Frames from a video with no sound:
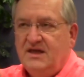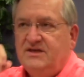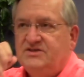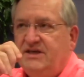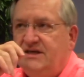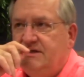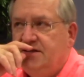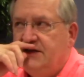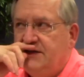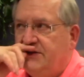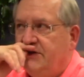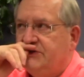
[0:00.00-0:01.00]
See,
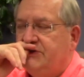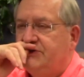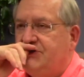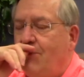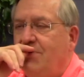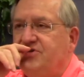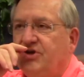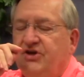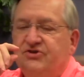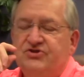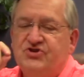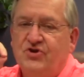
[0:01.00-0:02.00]
there's there's always a
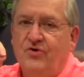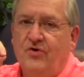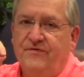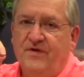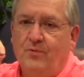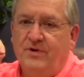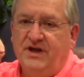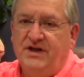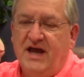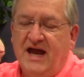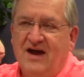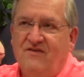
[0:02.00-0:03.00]
concern that we need to
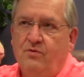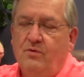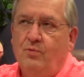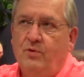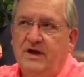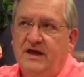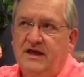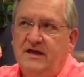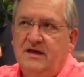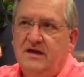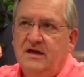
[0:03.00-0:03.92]
have when we